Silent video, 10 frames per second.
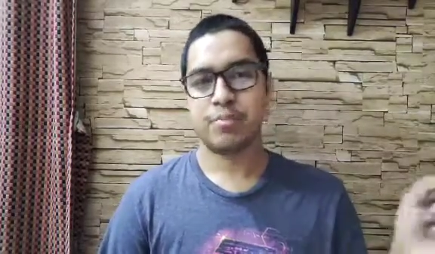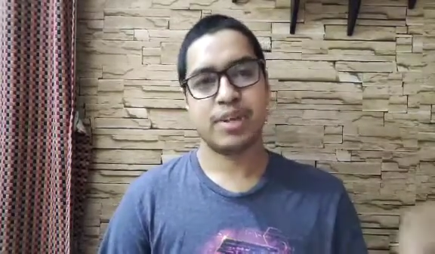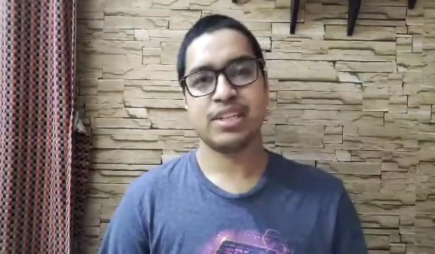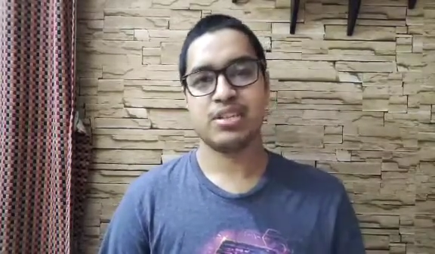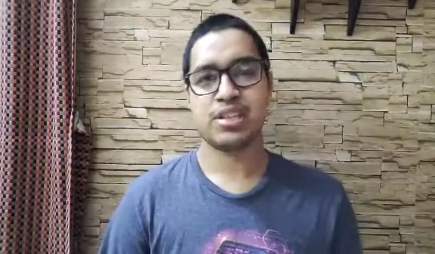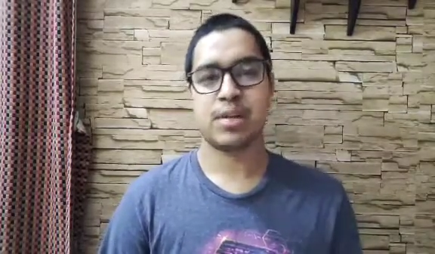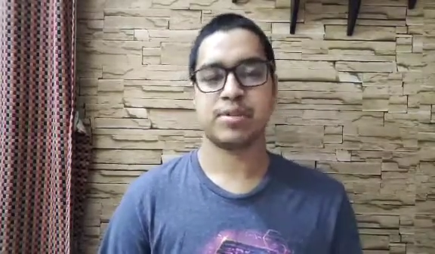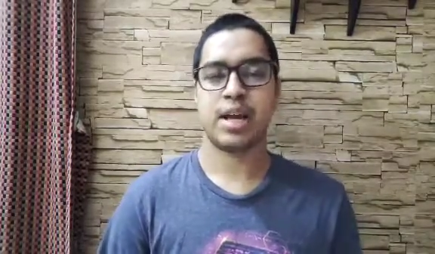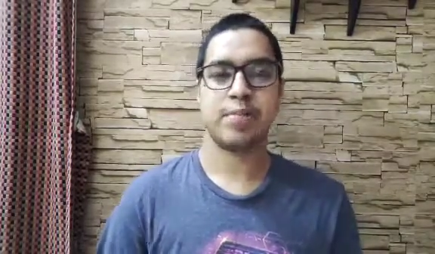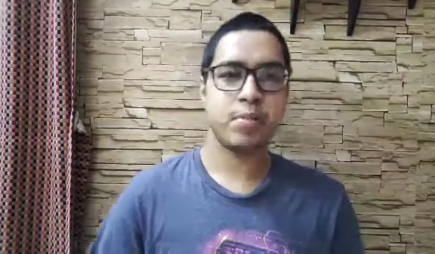please do
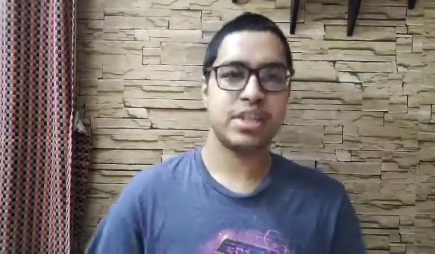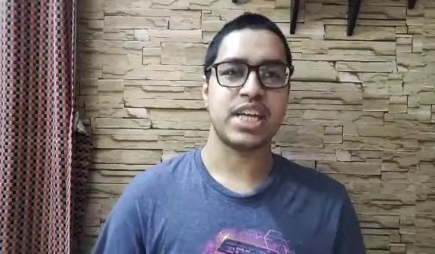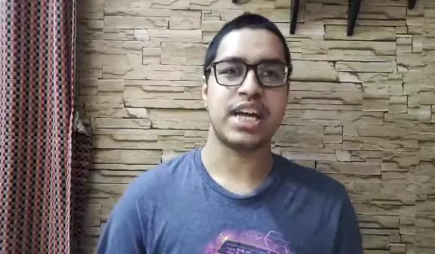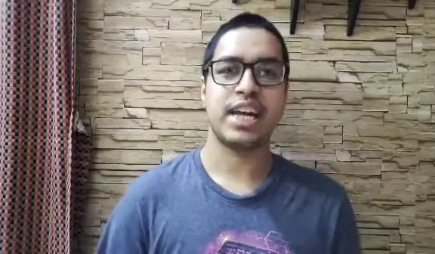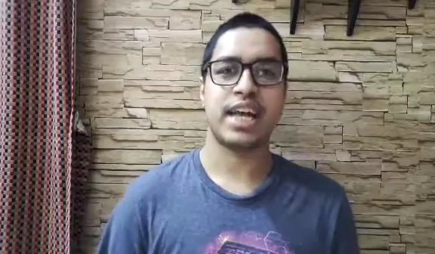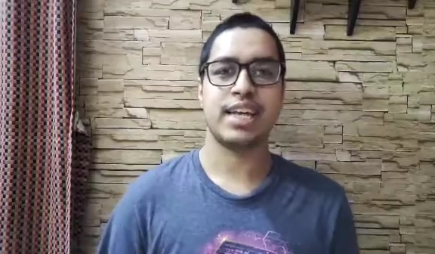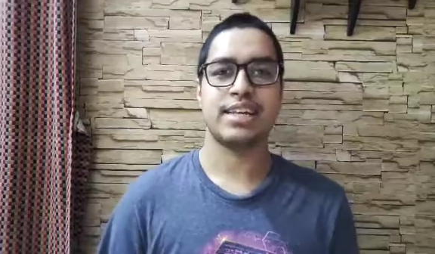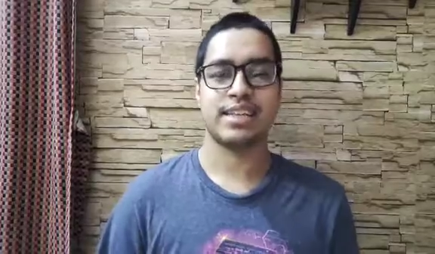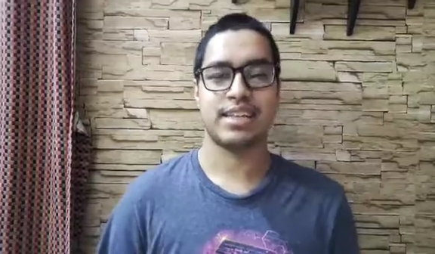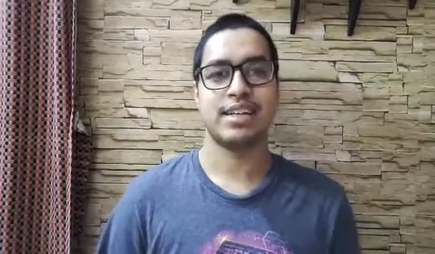subscribe to my channel,
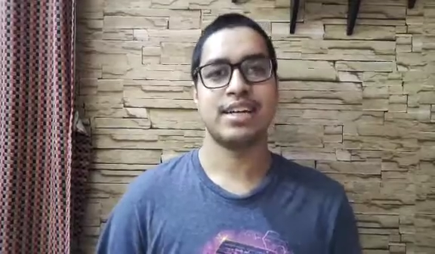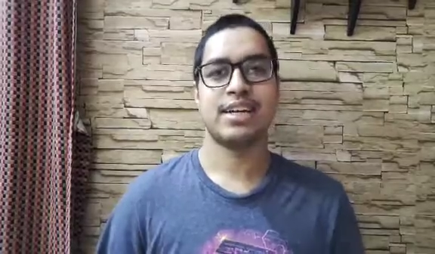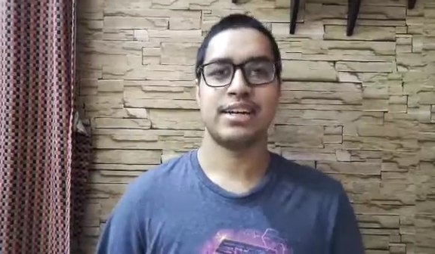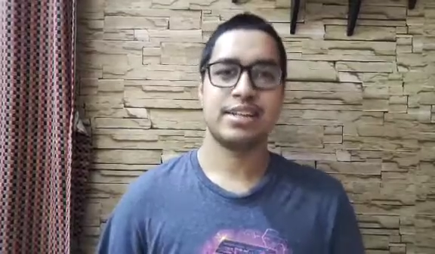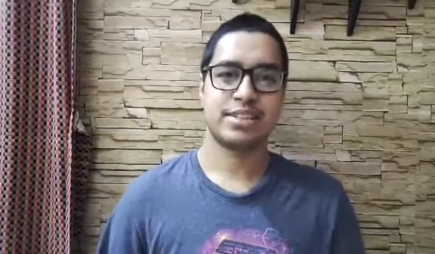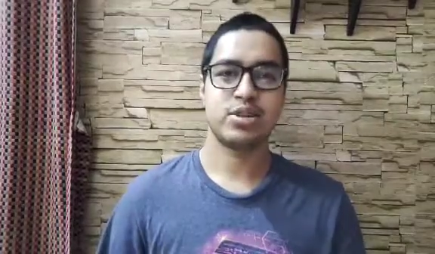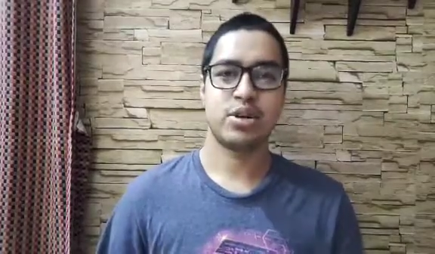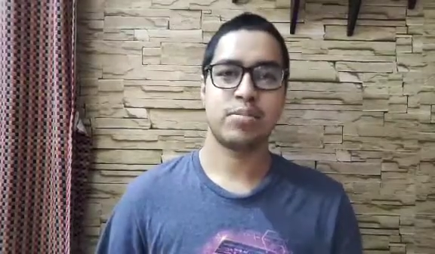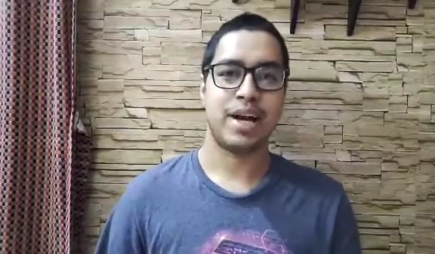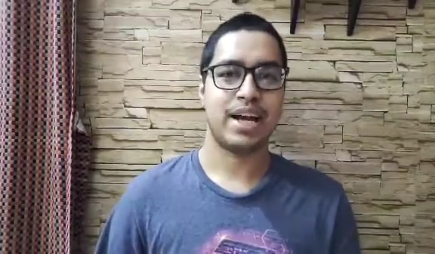and
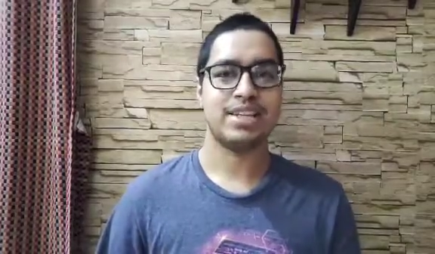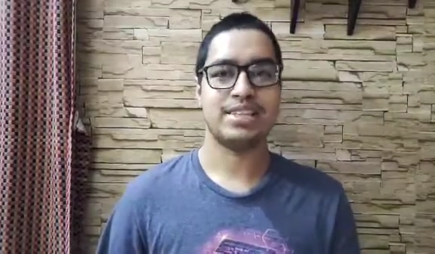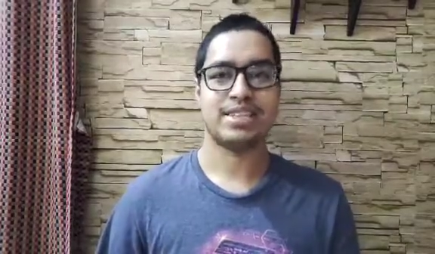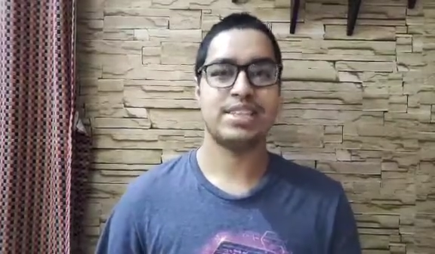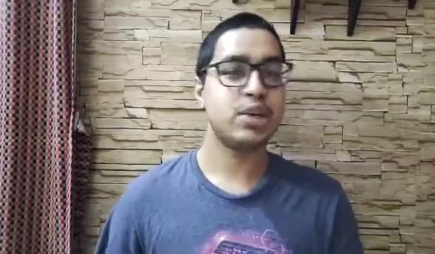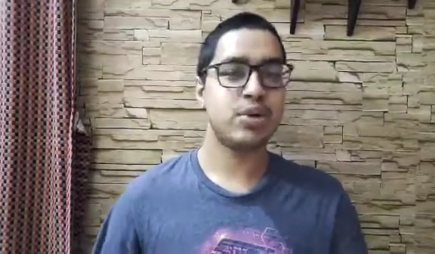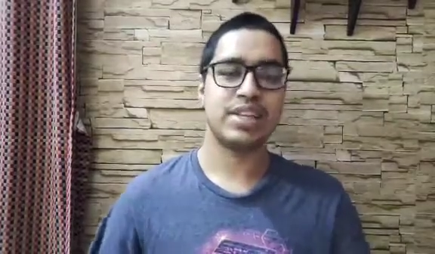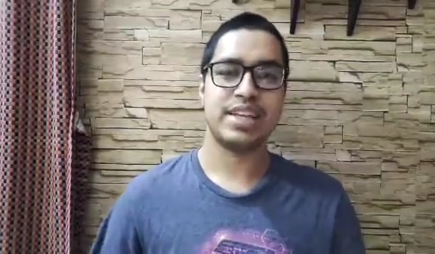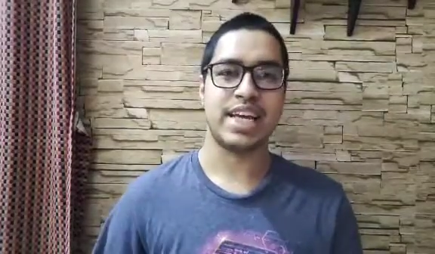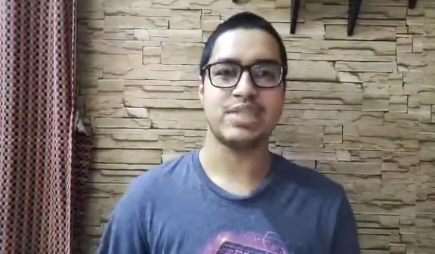and see you
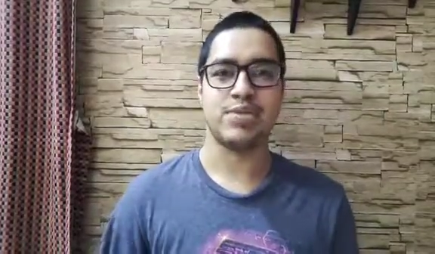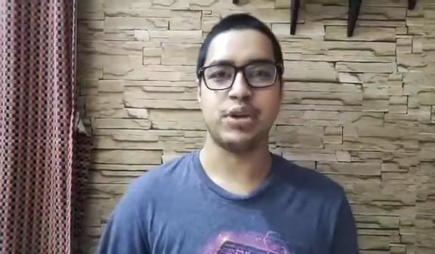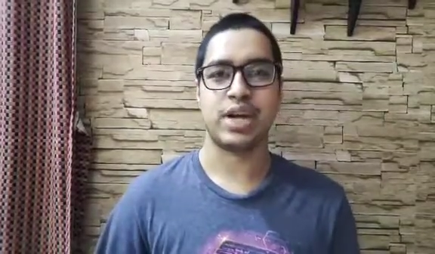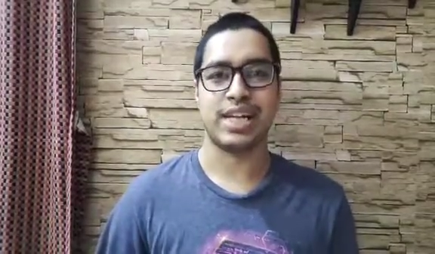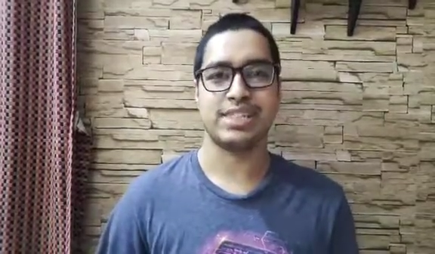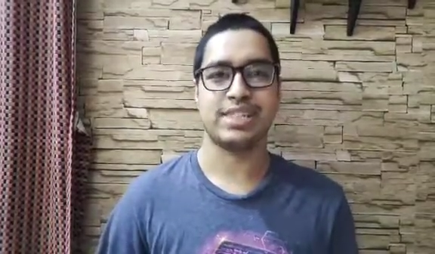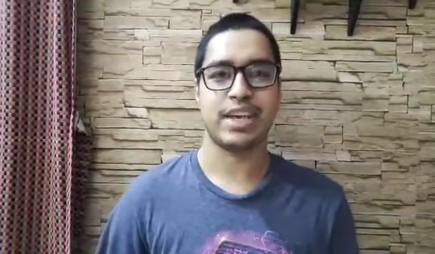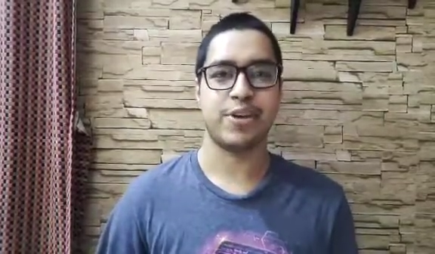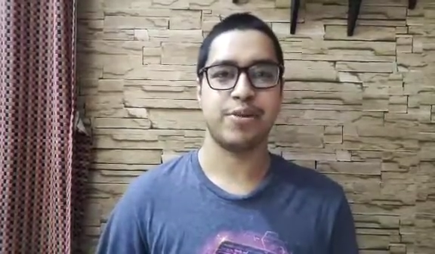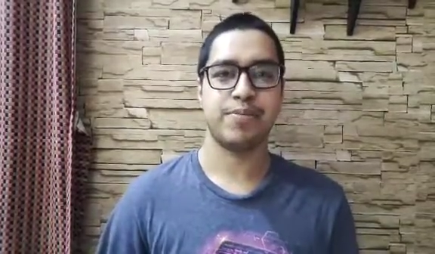in the next video, guys.
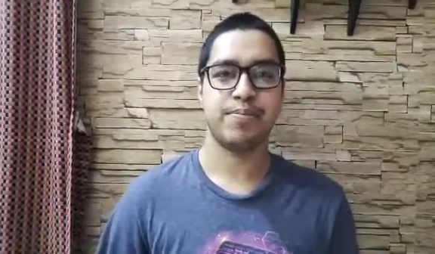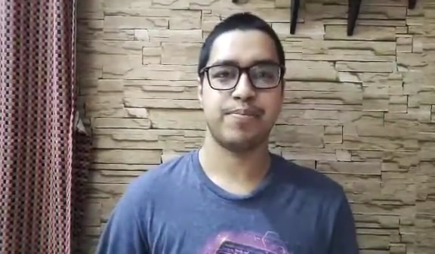Thank you.